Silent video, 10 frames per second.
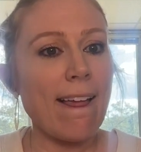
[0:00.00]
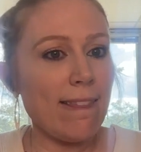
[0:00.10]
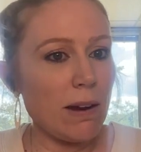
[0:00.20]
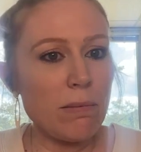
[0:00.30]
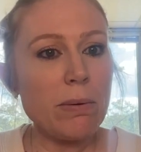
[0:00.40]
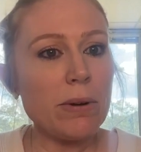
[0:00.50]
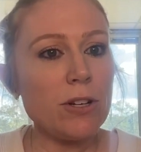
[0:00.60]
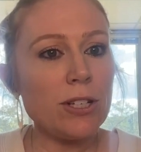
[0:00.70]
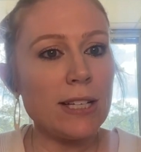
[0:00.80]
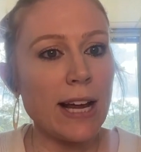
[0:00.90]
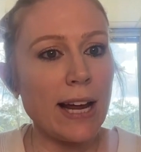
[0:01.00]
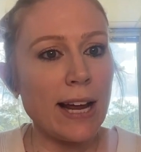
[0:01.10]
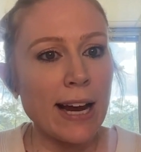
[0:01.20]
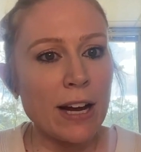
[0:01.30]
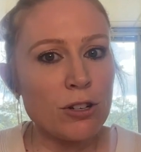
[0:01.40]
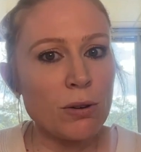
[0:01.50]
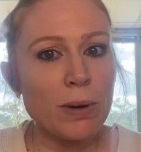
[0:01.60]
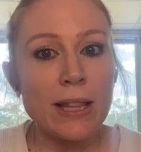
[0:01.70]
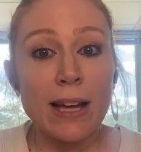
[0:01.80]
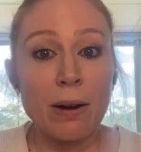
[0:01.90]
And then we would just say, and as you're
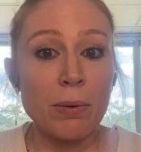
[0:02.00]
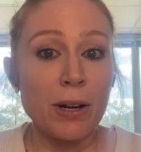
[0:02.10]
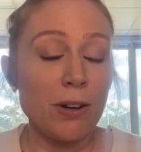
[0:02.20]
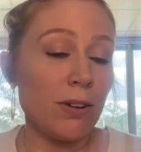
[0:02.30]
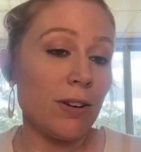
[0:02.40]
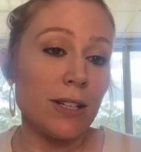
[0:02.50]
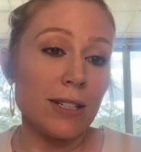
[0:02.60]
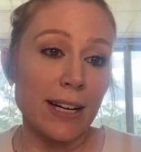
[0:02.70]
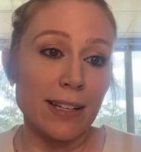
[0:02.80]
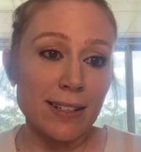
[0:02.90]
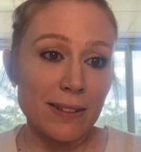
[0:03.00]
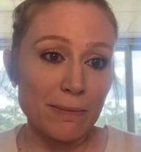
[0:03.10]
with that, what do you notice next?